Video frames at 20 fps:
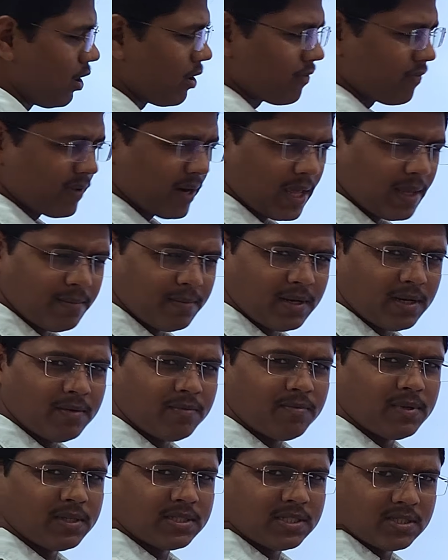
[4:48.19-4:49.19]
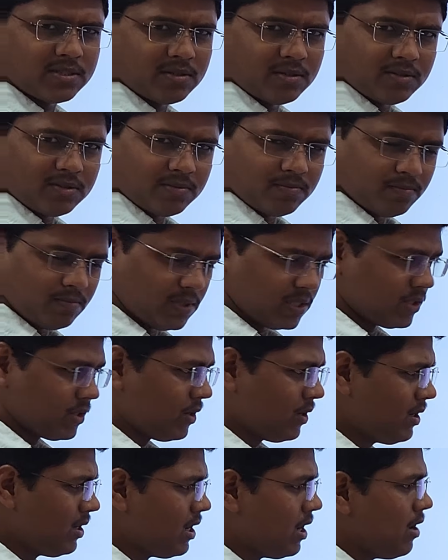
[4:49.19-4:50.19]
or primary fixation
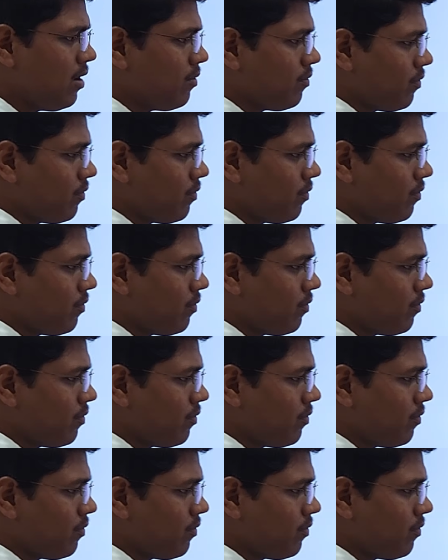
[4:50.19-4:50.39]
method